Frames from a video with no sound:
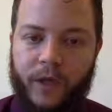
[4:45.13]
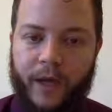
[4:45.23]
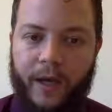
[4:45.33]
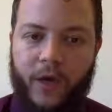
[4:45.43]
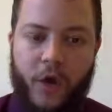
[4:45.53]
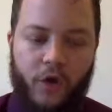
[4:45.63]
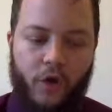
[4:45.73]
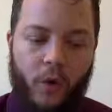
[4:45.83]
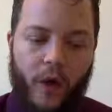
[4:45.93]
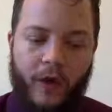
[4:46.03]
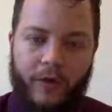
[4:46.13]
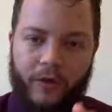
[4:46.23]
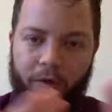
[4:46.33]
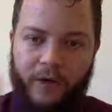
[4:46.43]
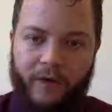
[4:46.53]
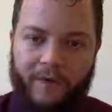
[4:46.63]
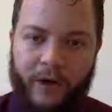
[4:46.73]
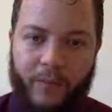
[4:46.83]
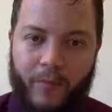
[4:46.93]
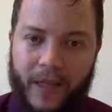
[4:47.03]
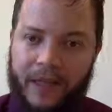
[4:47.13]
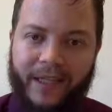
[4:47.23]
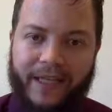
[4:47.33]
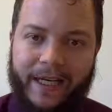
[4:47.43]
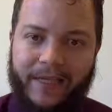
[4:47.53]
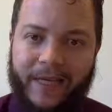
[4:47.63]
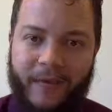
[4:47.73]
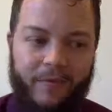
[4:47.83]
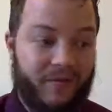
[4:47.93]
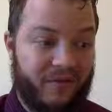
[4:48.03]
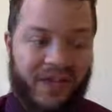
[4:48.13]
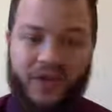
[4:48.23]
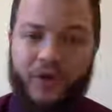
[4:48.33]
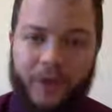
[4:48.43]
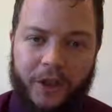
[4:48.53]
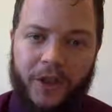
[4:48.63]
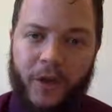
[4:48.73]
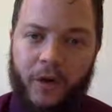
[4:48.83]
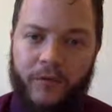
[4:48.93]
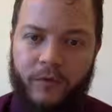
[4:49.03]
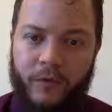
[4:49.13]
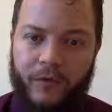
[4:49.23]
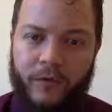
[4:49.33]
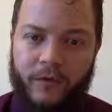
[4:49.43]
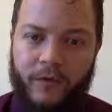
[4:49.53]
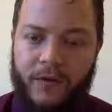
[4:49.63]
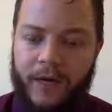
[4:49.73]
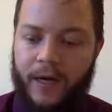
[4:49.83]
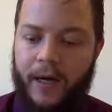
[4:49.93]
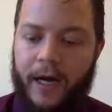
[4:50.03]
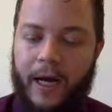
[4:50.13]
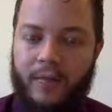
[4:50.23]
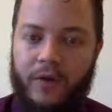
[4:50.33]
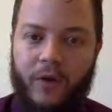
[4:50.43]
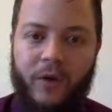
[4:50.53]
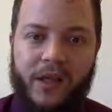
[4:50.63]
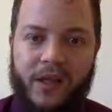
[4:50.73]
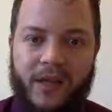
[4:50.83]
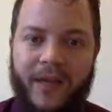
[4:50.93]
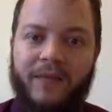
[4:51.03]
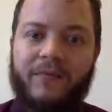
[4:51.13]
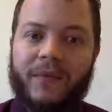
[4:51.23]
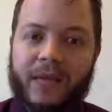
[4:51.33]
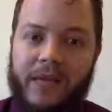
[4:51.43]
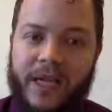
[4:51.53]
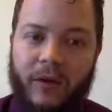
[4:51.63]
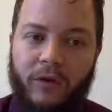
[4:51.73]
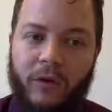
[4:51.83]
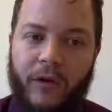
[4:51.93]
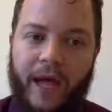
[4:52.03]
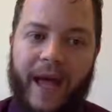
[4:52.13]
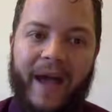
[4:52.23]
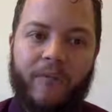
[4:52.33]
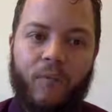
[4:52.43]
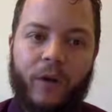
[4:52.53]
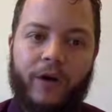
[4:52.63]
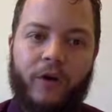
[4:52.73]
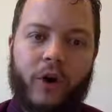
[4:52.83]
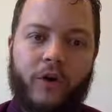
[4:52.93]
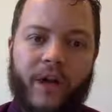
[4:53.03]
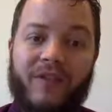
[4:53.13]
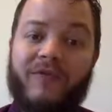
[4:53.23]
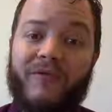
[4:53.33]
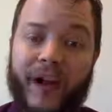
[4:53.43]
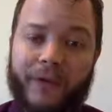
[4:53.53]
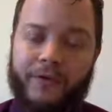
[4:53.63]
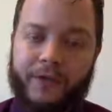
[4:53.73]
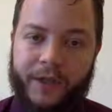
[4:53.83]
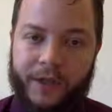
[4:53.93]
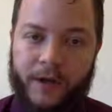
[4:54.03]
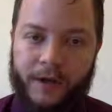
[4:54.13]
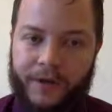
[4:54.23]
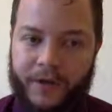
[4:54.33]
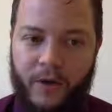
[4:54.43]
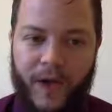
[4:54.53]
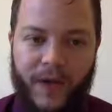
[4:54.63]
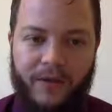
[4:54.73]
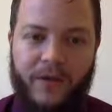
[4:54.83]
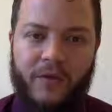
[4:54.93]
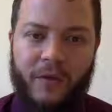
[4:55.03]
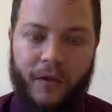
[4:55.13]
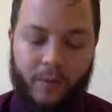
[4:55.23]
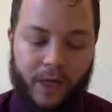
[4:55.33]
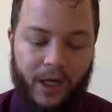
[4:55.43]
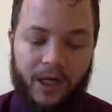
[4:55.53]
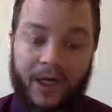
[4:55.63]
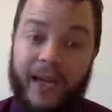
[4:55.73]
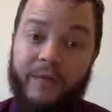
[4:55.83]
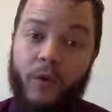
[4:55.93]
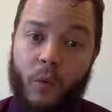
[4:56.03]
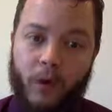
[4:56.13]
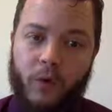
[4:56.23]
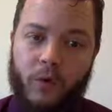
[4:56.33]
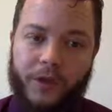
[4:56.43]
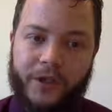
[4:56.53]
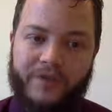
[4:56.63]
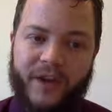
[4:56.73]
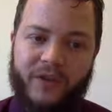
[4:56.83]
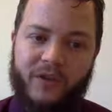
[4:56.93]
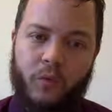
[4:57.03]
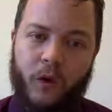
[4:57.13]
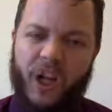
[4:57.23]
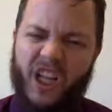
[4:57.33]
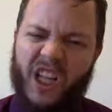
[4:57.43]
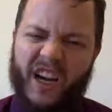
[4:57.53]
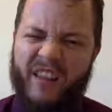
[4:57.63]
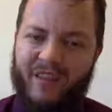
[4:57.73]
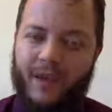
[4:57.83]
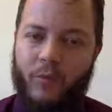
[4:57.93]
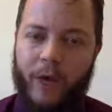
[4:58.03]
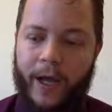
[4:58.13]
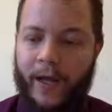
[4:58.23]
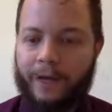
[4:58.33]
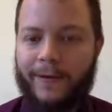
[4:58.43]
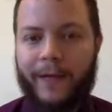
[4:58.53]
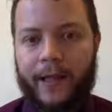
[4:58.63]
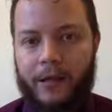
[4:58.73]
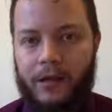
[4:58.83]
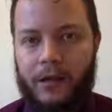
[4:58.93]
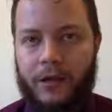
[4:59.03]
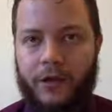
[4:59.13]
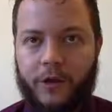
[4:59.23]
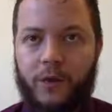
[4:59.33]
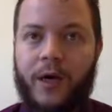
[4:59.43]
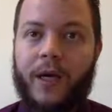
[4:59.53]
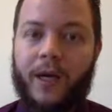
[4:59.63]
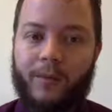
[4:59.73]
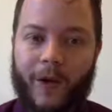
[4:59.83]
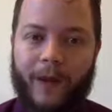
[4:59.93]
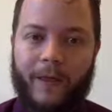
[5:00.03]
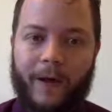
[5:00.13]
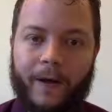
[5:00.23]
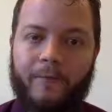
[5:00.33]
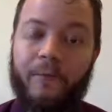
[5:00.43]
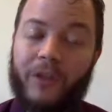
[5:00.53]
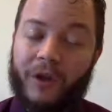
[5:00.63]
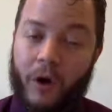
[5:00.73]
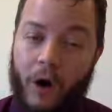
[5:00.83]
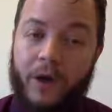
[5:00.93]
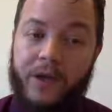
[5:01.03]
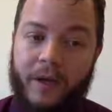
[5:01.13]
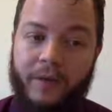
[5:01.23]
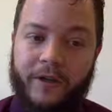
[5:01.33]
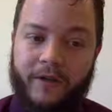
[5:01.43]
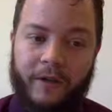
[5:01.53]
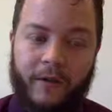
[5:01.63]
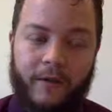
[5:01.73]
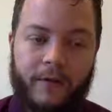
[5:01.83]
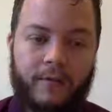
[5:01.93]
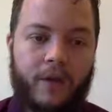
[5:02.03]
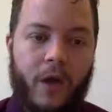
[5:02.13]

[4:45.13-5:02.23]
Okay, so those are the very basic data types. There's not too much to go over with those. So instead, let's now look at what are known as vectors in R. So these are going to be a lot of the workhorses. Vectors work a lot of the same way as lists do in Python, but there are some differences.